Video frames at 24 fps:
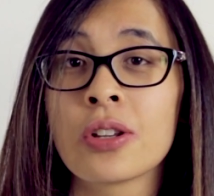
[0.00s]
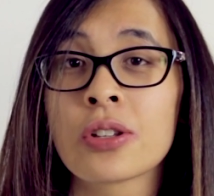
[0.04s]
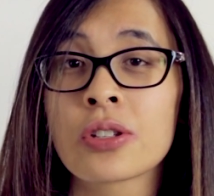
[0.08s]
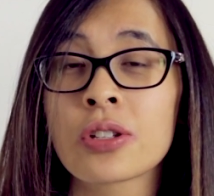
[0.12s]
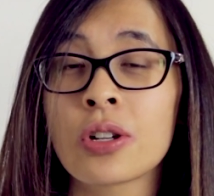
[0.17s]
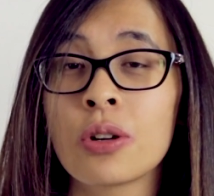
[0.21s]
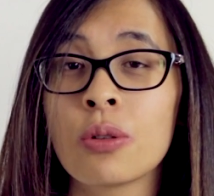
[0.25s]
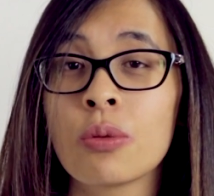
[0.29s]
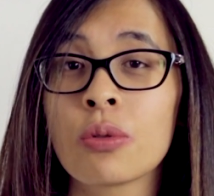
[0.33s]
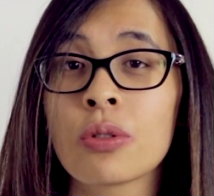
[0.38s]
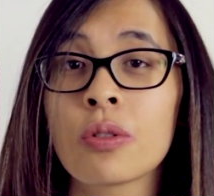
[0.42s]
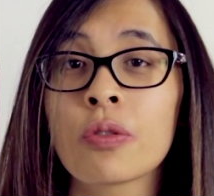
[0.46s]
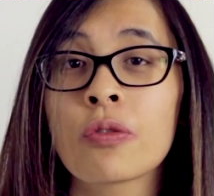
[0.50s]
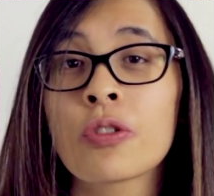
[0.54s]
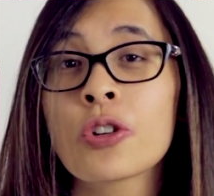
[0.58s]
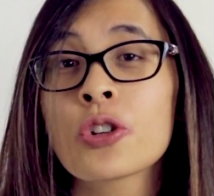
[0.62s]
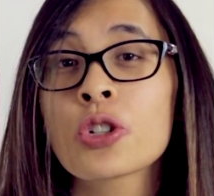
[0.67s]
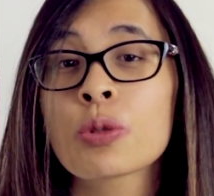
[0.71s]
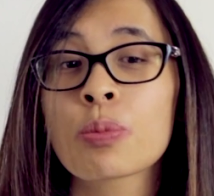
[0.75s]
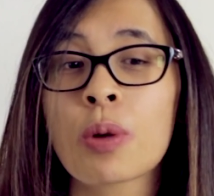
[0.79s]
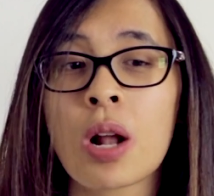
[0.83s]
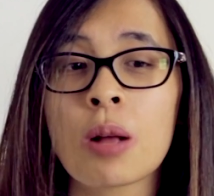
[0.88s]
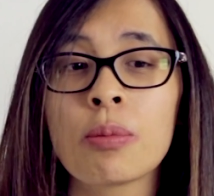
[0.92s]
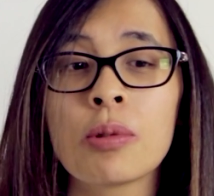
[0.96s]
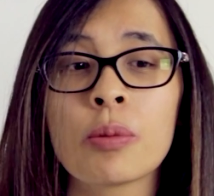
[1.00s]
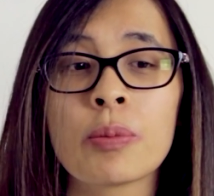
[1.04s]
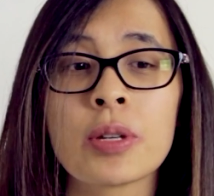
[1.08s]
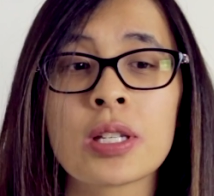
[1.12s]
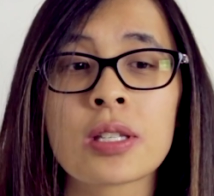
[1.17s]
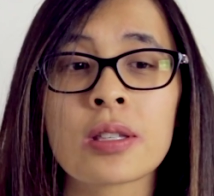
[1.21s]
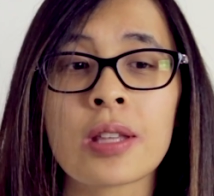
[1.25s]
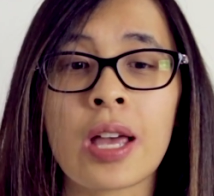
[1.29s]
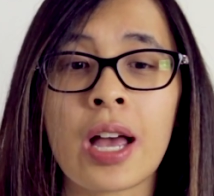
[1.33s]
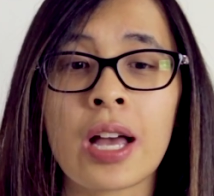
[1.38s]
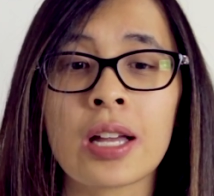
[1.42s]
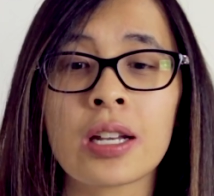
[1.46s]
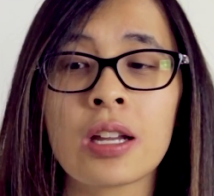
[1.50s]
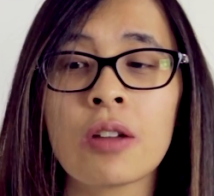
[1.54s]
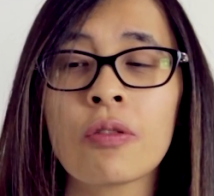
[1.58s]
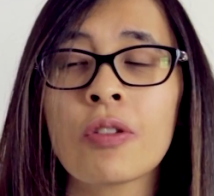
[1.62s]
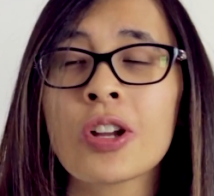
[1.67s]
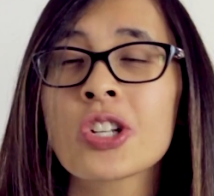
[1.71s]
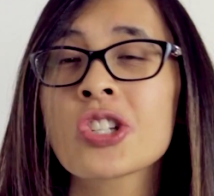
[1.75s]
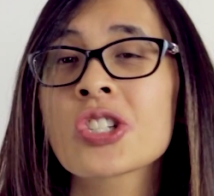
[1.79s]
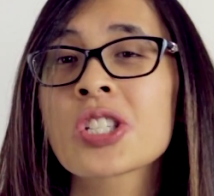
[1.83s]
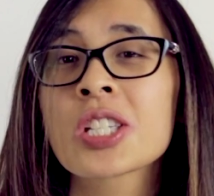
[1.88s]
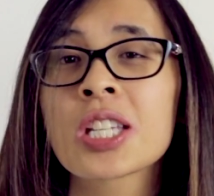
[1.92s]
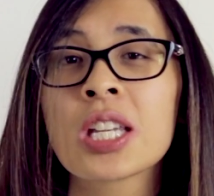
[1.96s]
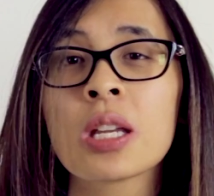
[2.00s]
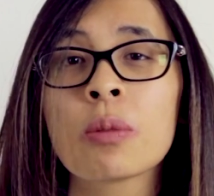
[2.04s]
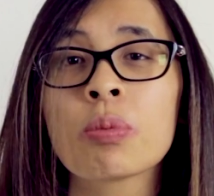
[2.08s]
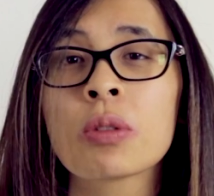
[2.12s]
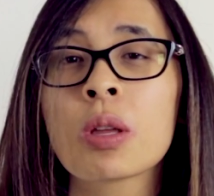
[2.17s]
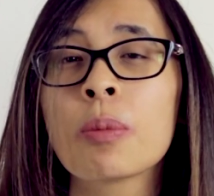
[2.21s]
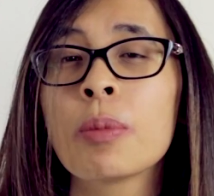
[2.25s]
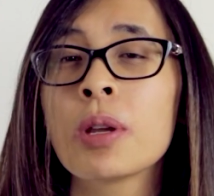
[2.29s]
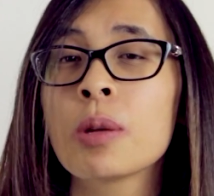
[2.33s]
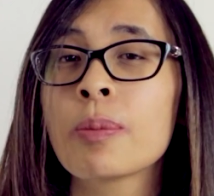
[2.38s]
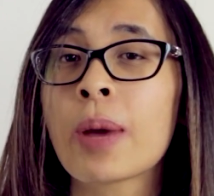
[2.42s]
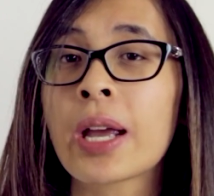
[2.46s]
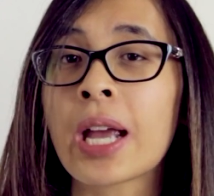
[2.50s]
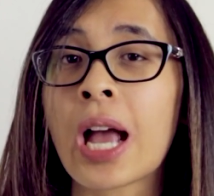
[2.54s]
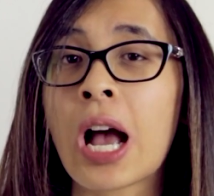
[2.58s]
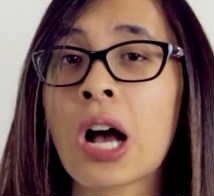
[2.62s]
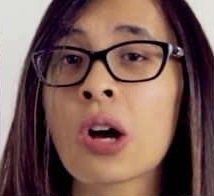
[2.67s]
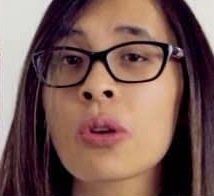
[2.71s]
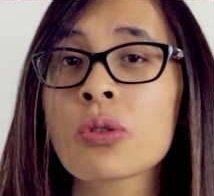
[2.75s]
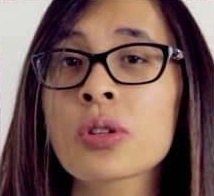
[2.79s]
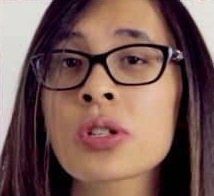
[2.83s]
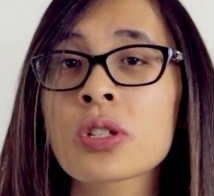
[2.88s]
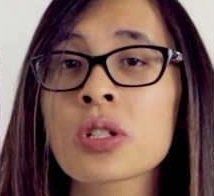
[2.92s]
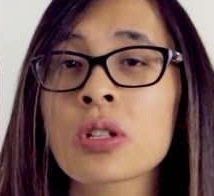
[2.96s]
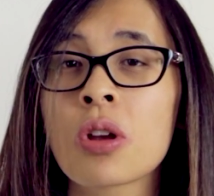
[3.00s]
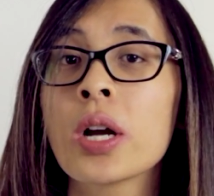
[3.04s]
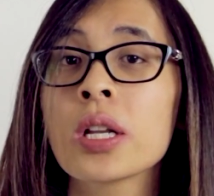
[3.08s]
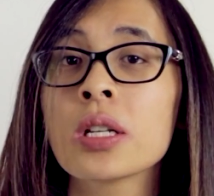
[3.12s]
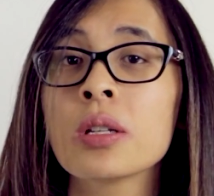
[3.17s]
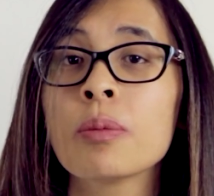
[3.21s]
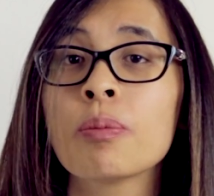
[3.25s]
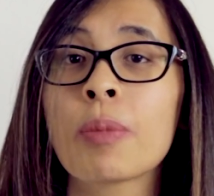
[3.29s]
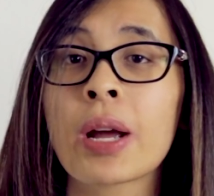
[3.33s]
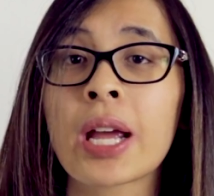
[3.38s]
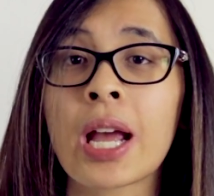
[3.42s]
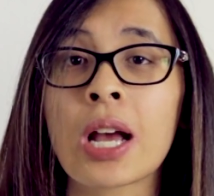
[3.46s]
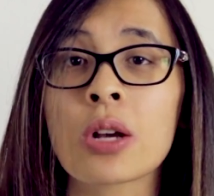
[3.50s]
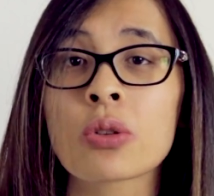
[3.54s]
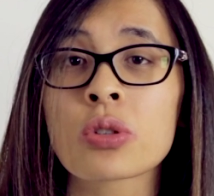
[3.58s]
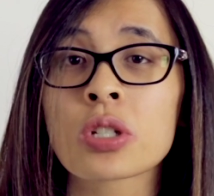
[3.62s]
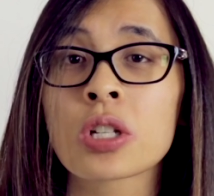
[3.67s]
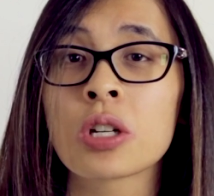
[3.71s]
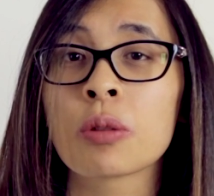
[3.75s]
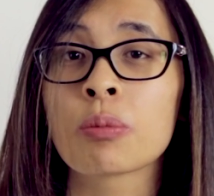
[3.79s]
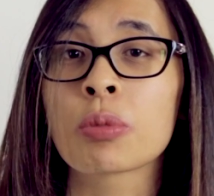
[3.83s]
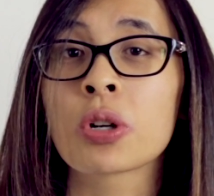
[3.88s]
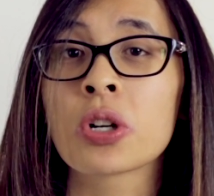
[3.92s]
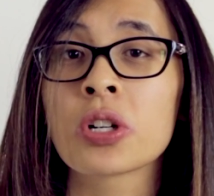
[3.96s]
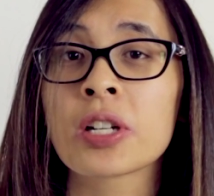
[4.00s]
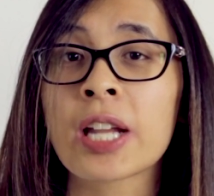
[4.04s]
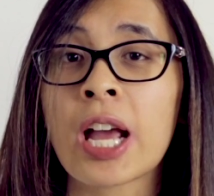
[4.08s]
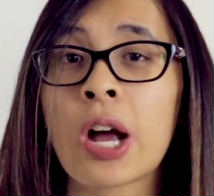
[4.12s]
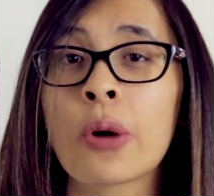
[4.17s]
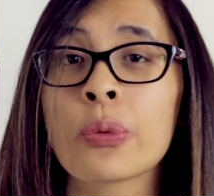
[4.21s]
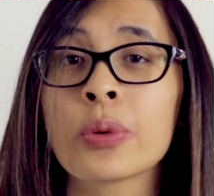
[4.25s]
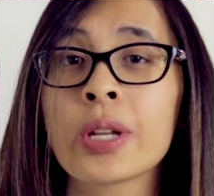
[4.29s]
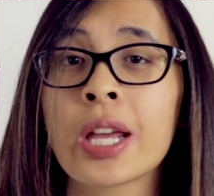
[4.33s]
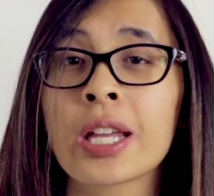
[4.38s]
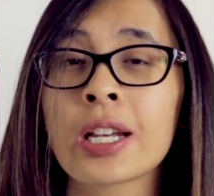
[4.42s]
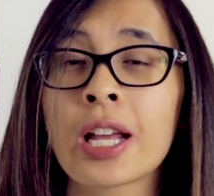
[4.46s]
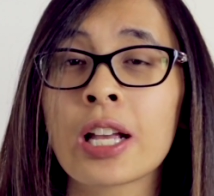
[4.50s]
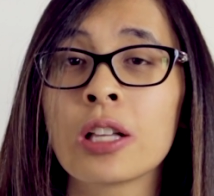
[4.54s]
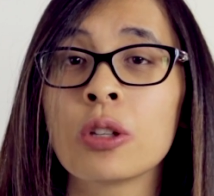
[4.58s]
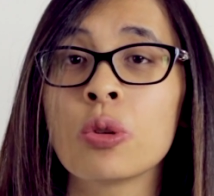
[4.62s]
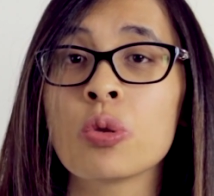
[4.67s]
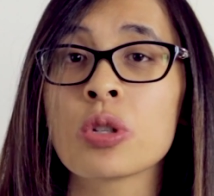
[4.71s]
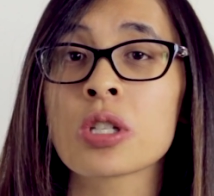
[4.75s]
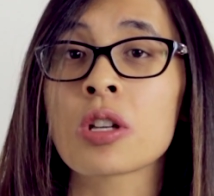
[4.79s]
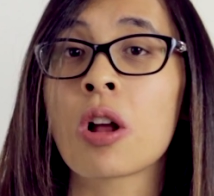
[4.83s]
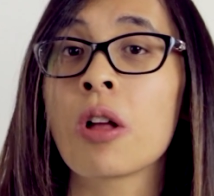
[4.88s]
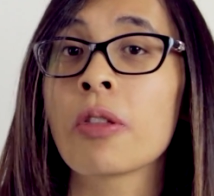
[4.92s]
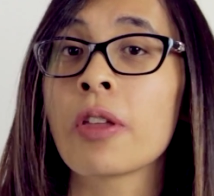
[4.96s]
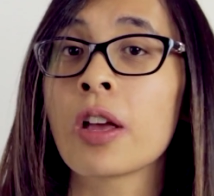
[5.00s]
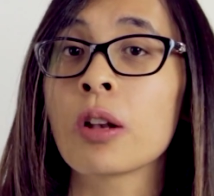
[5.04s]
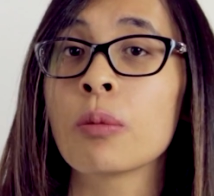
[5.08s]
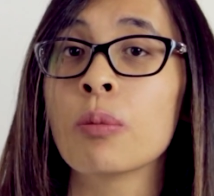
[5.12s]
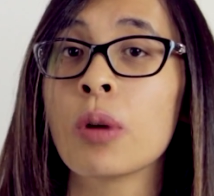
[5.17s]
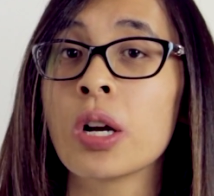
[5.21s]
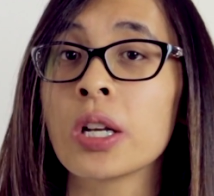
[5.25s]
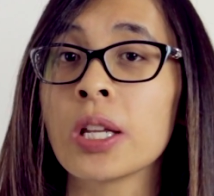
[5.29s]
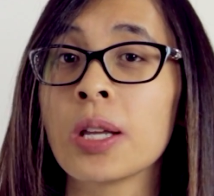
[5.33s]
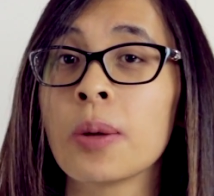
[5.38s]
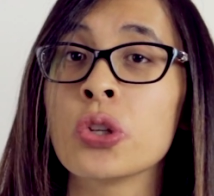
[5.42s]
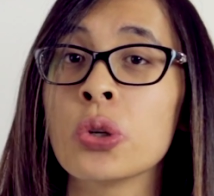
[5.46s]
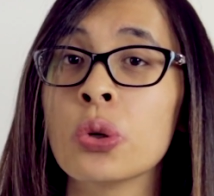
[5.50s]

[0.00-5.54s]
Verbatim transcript: So the first problem is that if I just keep them in my house, one, my house can burn down and I lose all that money.